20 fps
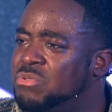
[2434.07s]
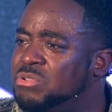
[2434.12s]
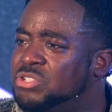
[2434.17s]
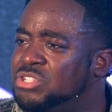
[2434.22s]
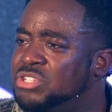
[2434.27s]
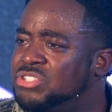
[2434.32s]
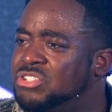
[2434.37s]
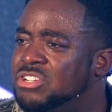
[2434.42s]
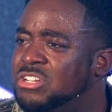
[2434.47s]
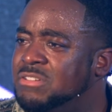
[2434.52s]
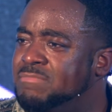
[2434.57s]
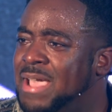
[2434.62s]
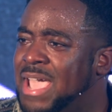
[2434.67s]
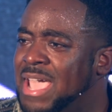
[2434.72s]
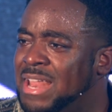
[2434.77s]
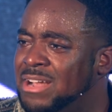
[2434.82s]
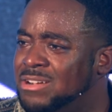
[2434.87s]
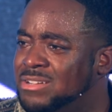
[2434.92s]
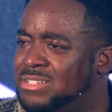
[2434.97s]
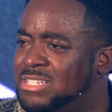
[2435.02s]
you is just good
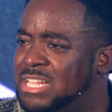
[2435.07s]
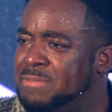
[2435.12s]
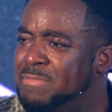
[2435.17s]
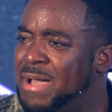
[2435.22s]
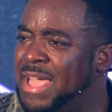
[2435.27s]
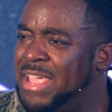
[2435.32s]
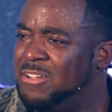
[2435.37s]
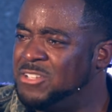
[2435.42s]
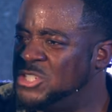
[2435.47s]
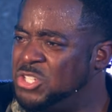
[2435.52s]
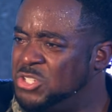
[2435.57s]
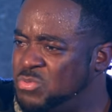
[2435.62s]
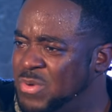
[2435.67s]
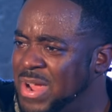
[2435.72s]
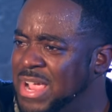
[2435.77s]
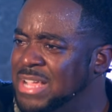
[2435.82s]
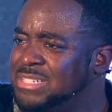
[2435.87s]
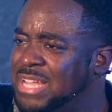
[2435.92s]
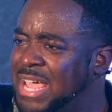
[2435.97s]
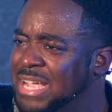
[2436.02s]
manners. Anybody else was
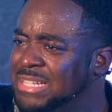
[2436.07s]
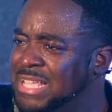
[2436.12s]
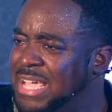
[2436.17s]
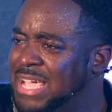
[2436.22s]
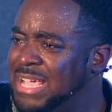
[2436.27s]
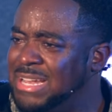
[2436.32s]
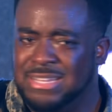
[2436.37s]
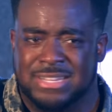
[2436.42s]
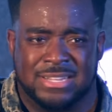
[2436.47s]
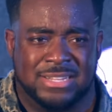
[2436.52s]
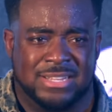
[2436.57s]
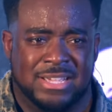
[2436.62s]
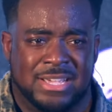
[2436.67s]
raised like that?